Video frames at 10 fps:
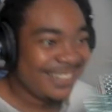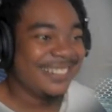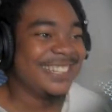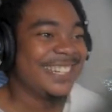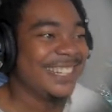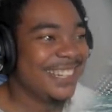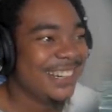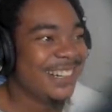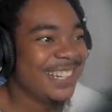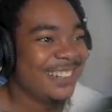okay,
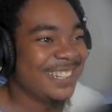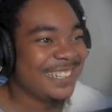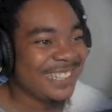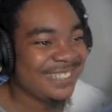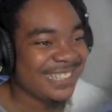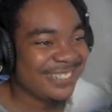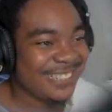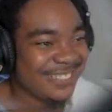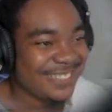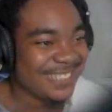okay, okay, okay,
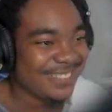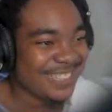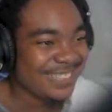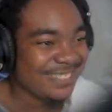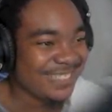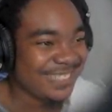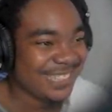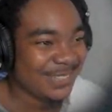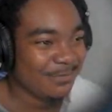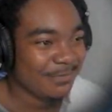okay, okay, okay, okay.
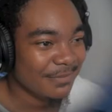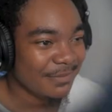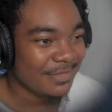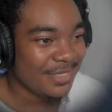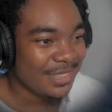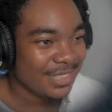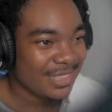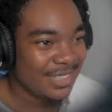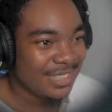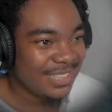
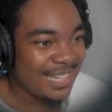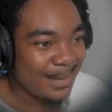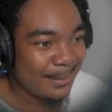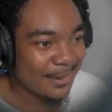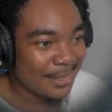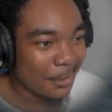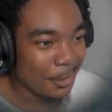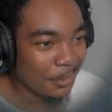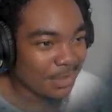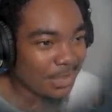That boy
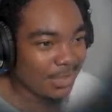Hulk.